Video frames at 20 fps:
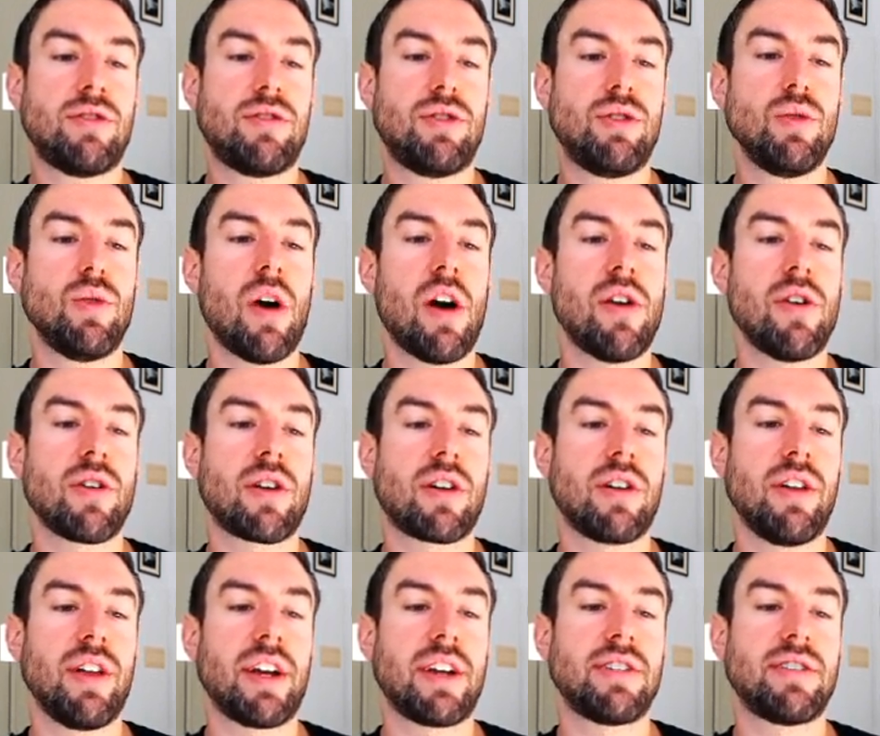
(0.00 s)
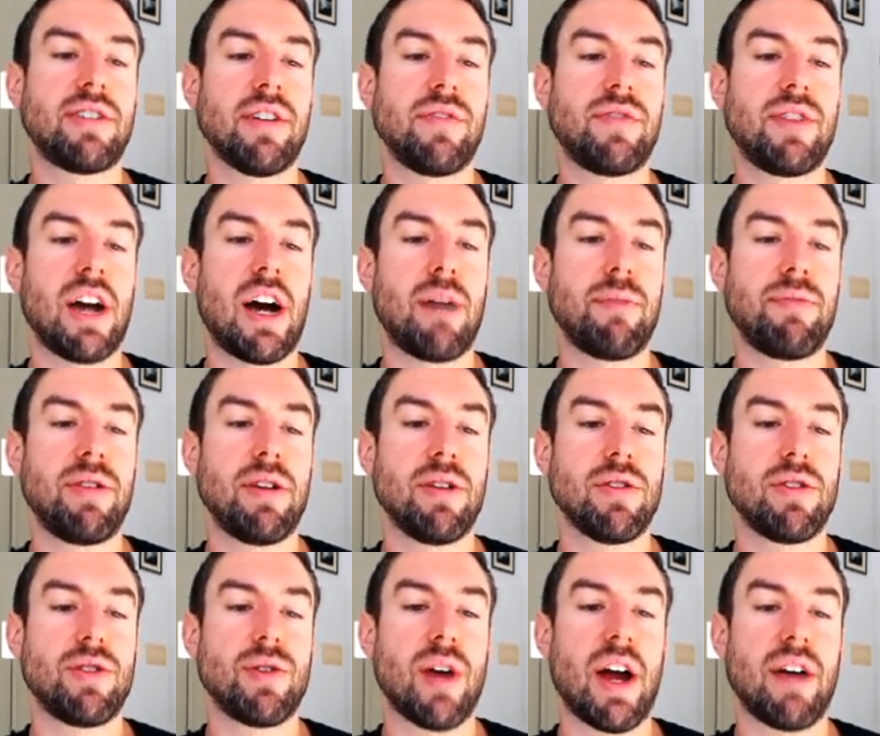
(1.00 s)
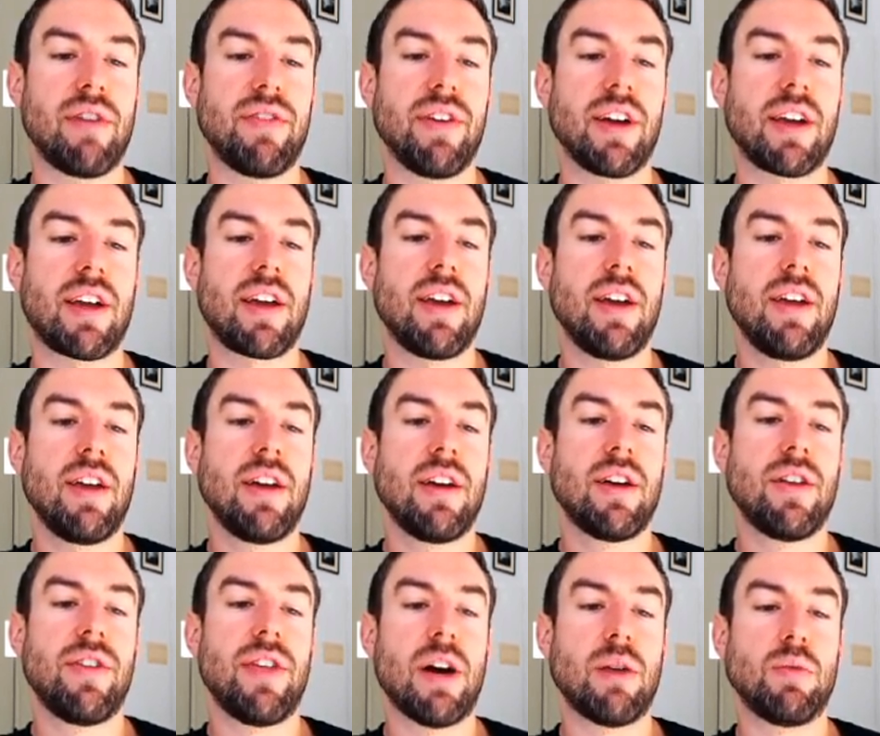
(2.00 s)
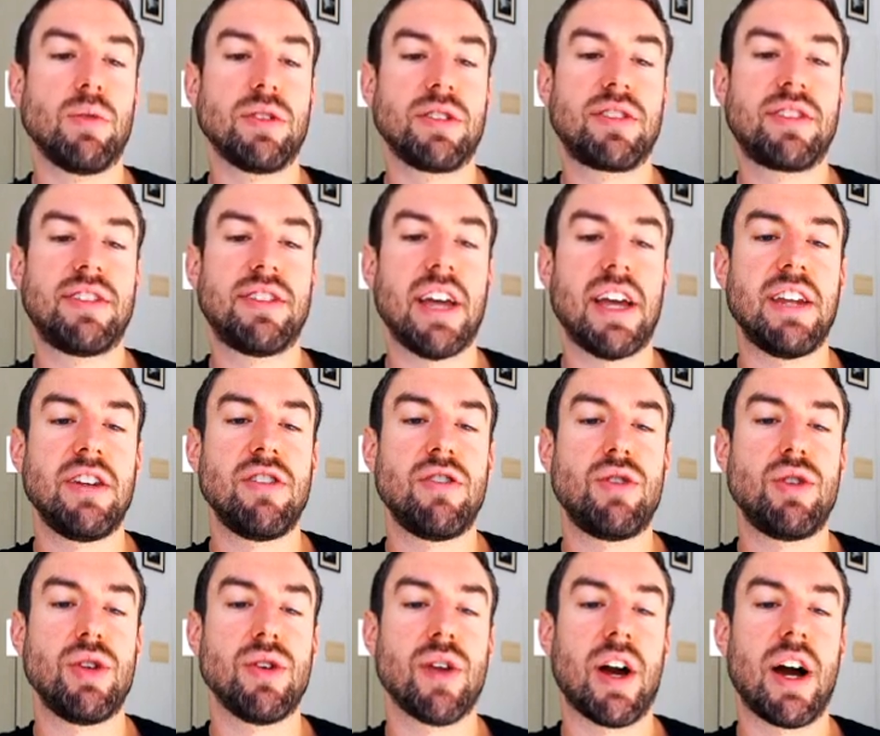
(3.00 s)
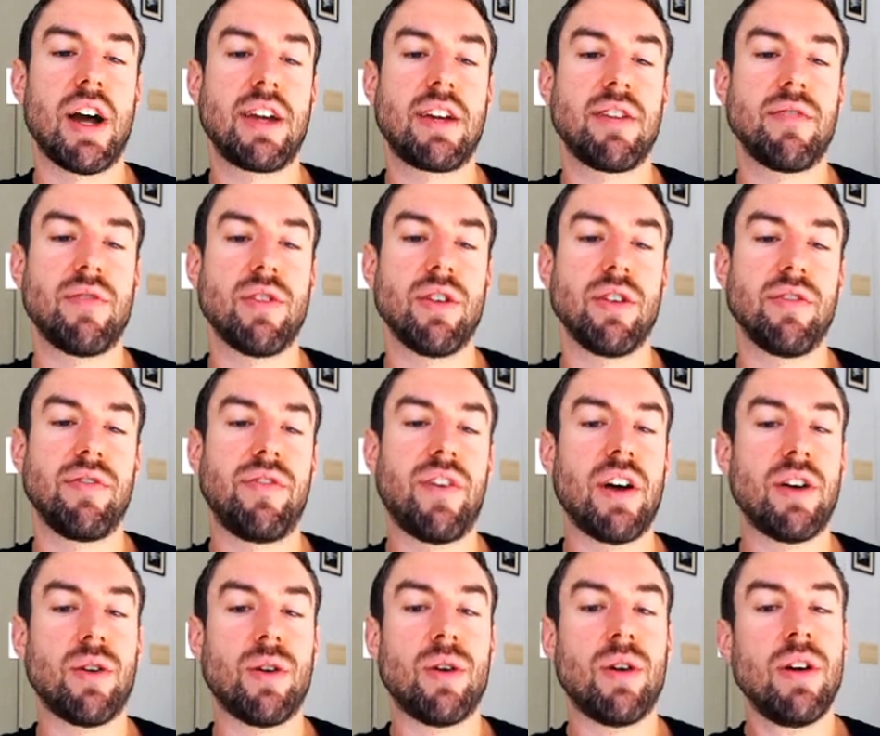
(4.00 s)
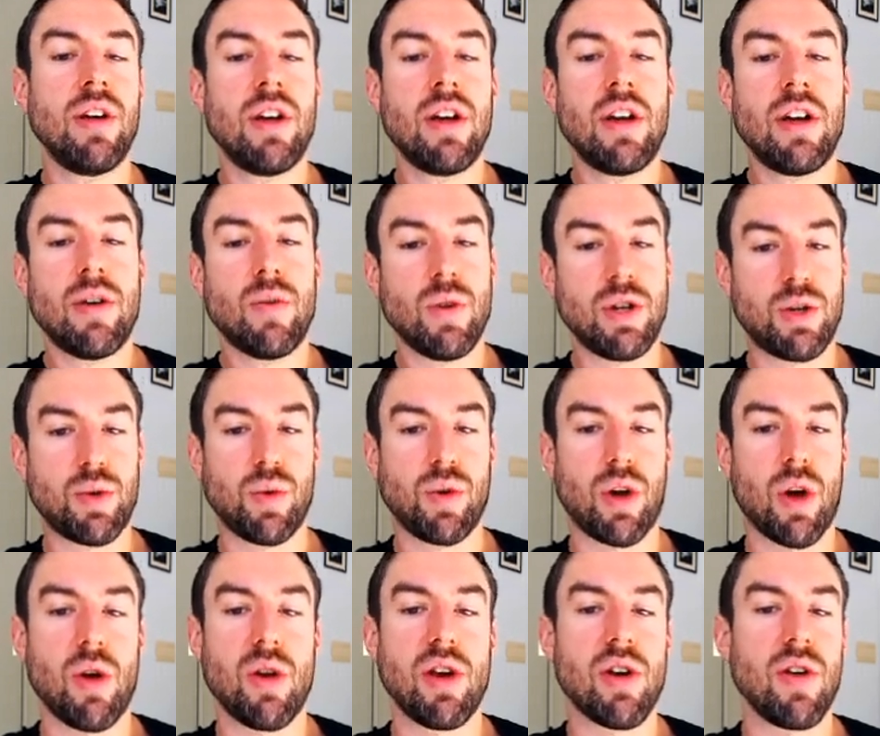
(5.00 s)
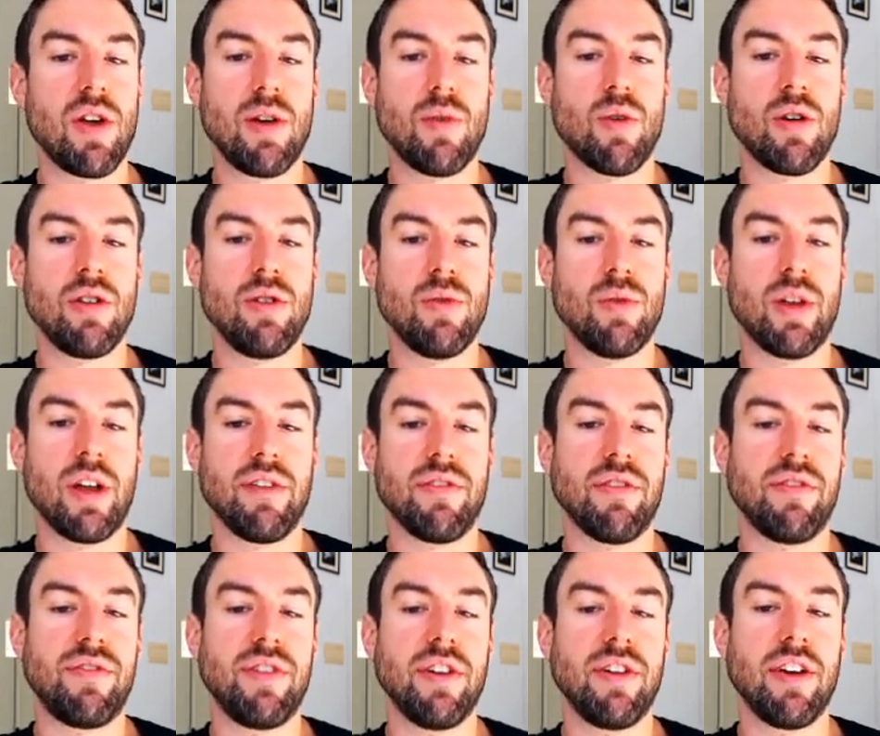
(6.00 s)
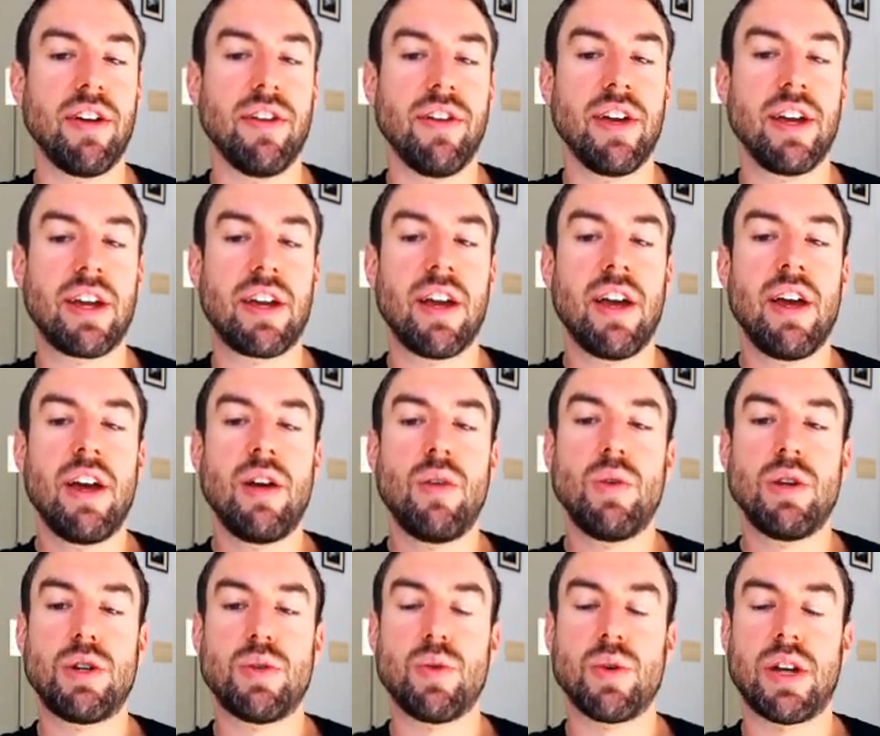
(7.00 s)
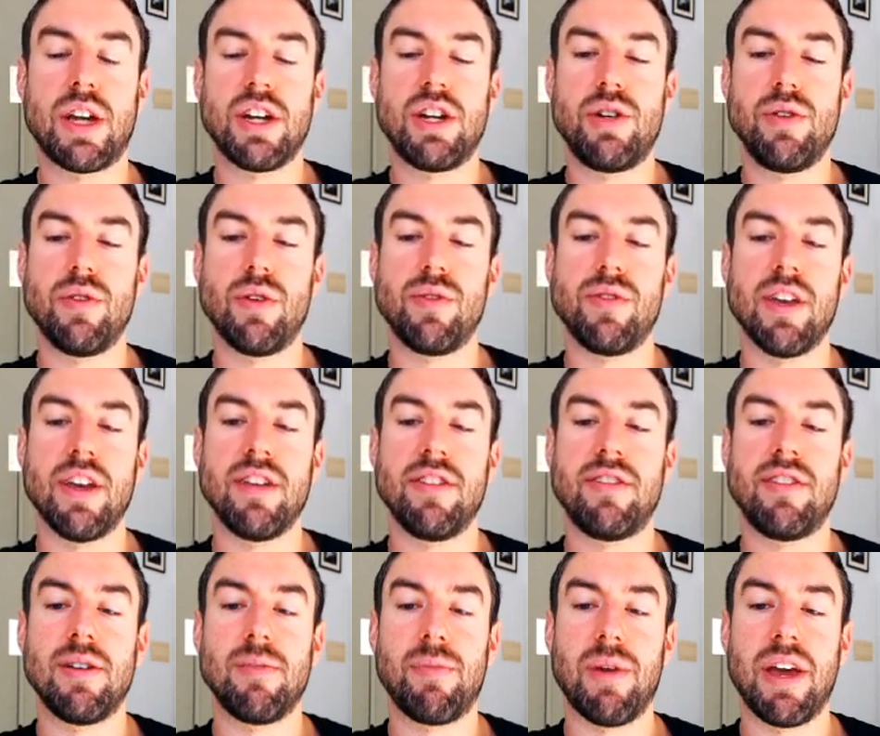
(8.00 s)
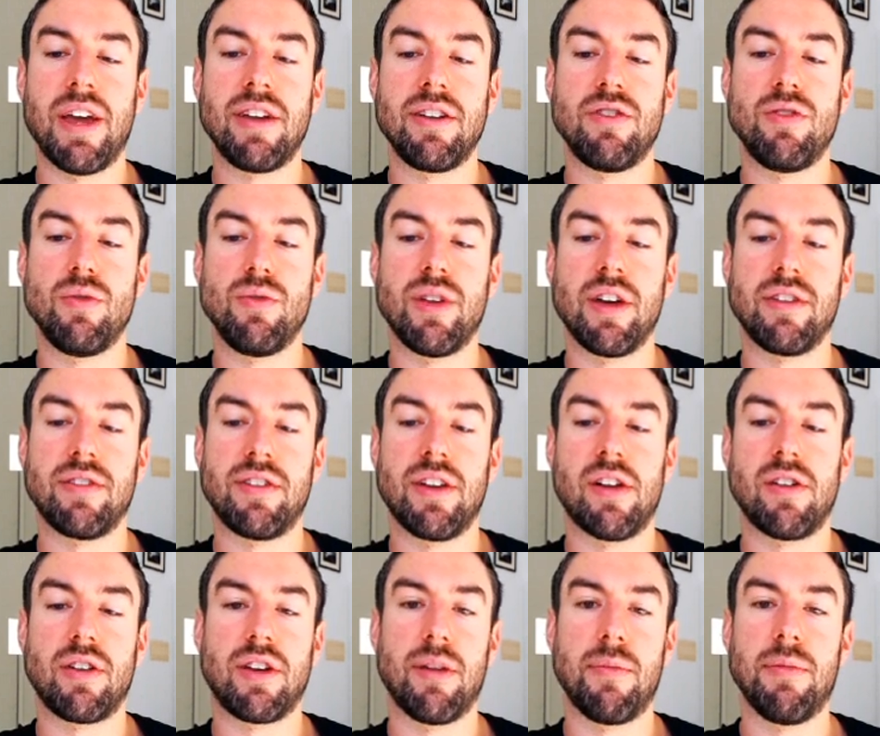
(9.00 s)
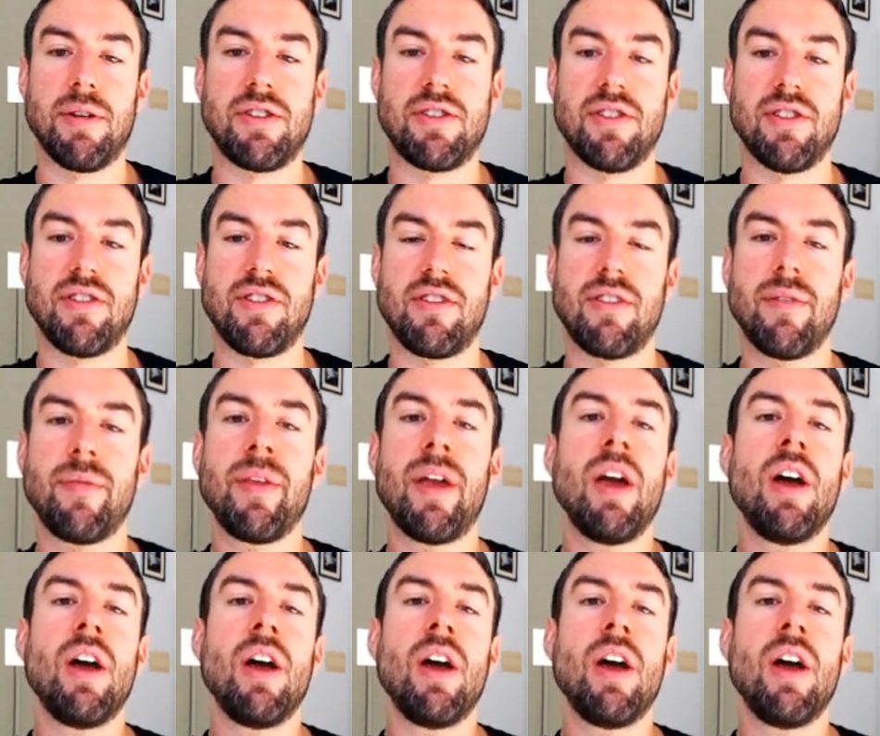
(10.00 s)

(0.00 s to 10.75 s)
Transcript: 200 clicks of top tier traffic that will send to your high converting funnel, which will go to your E1ULife affiliate link, which will get you those instant paying $2,000 commissions.